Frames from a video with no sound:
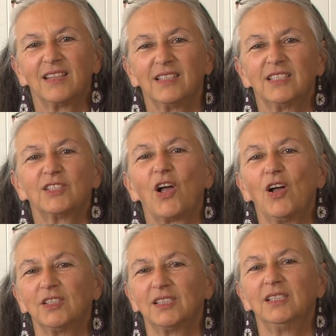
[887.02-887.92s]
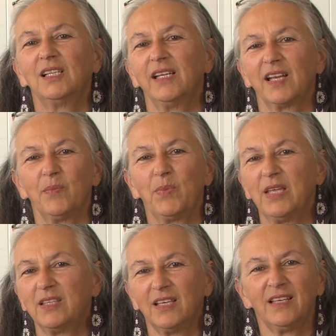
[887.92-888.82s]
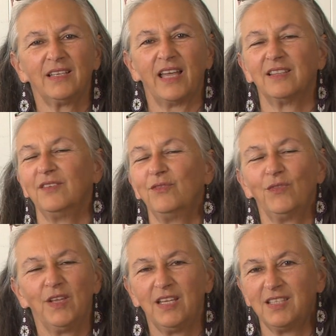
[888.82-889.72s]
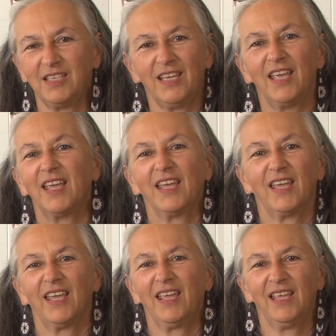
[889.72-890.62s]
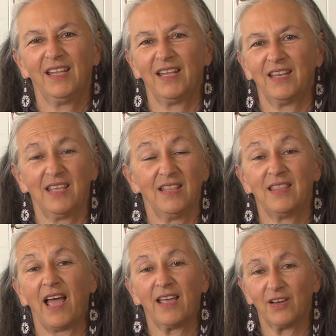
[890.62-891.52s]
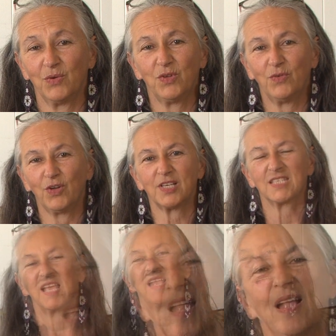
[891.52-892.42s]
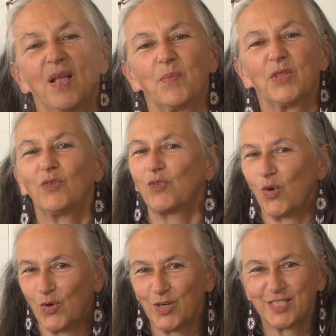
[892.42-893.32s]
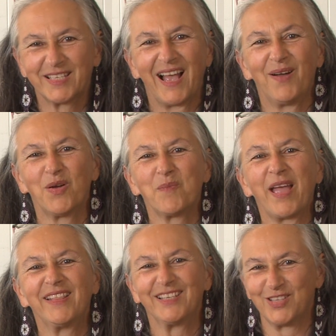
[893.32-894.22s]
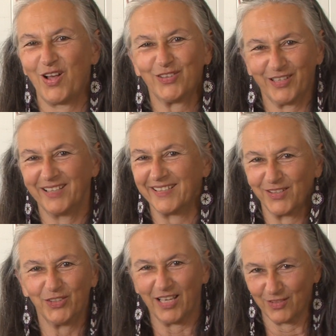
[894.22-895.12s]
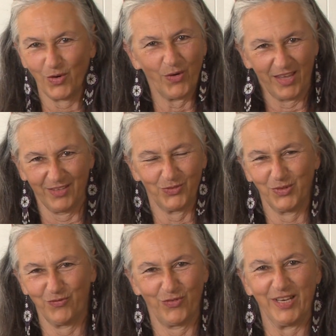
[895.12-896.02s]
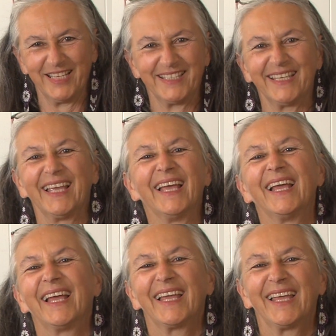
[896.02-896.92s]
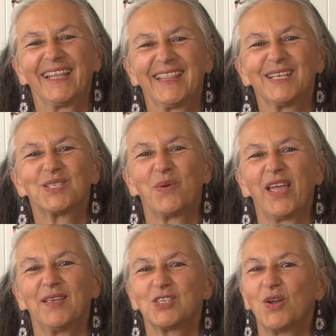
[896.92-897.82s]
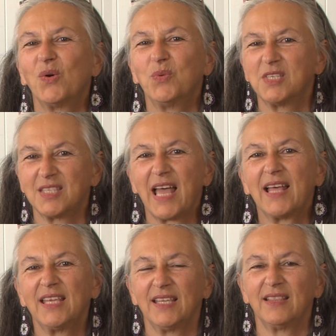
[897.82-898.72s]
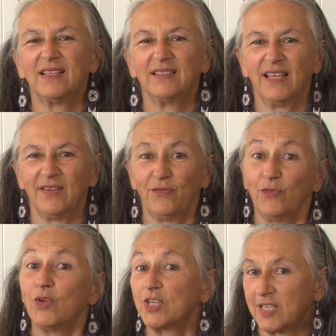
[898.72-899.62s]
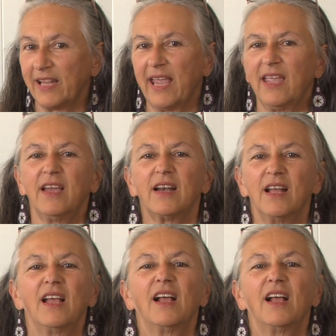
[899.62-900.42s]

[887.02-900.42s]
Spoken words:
that is constantly repeated at infinity in the entire universe. But of course, our mind is not really good at going into infinity in this way, so we study the first layer